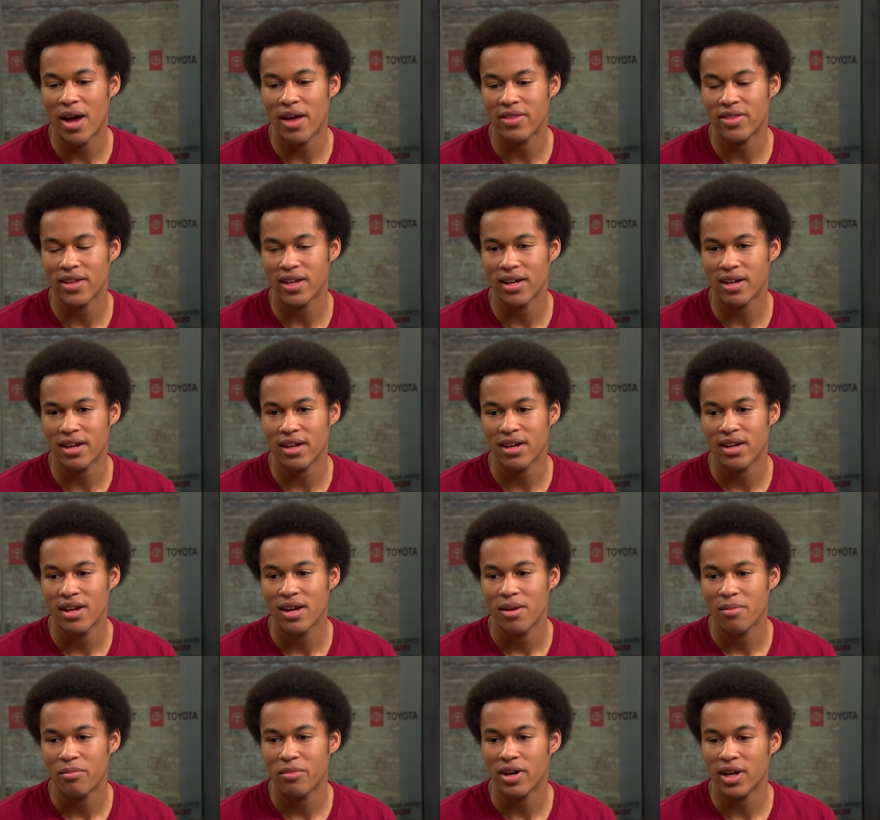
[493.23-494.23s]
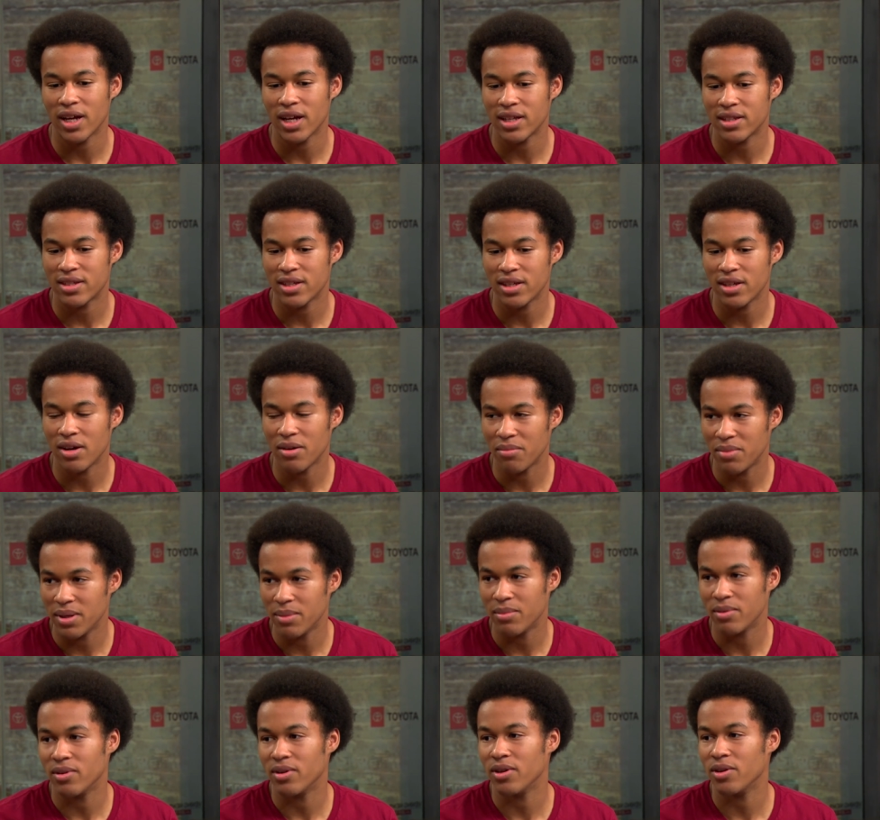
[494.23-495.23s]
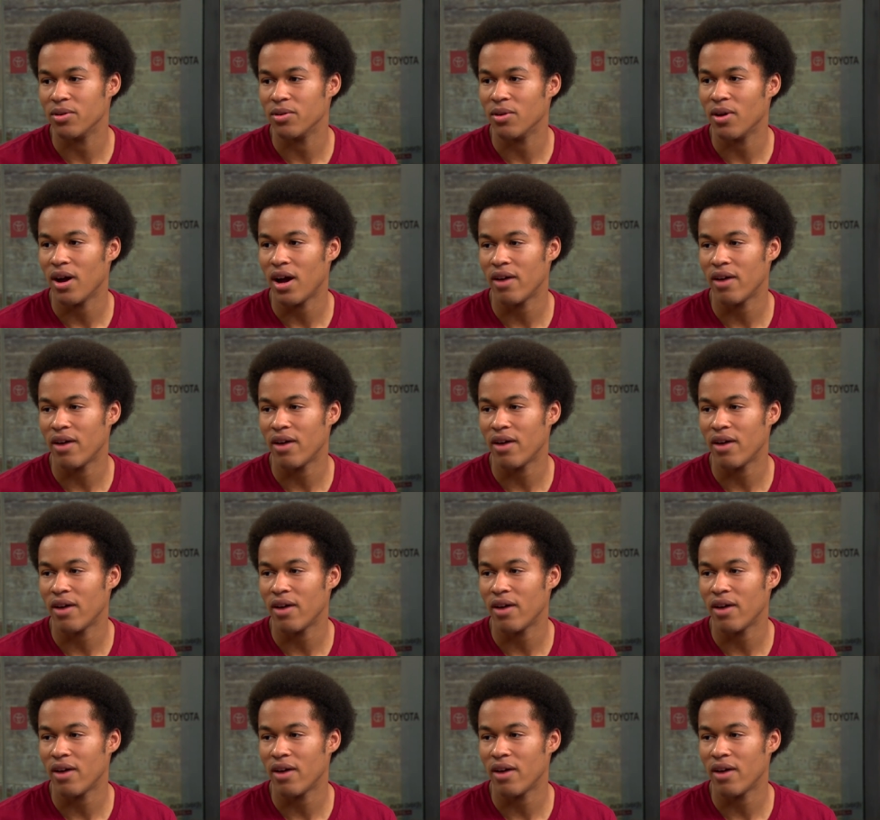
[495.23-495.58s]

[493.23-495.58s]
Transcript: I think bring it to young people who